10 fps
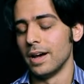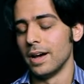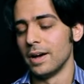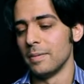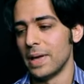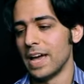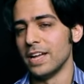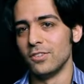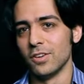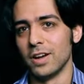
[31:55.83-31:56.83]
uh,
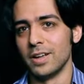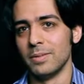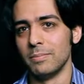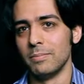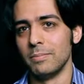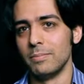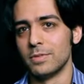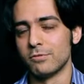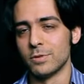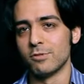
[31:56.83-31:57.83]
page on
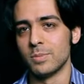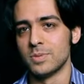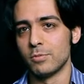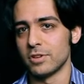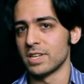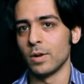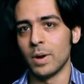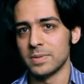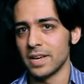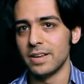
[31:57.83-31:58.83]
Stroustrup's personal
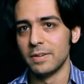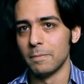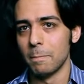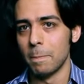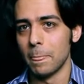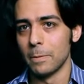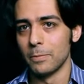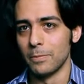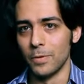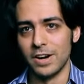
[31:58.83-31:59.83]
website
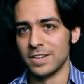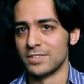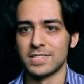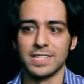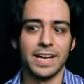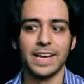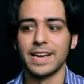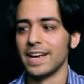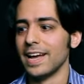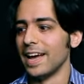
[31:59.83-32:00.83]
where it's just
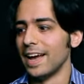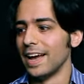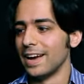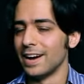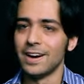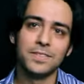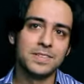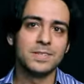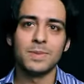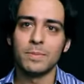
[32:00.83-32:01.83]
like oh,
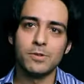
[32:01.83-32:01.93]
this is my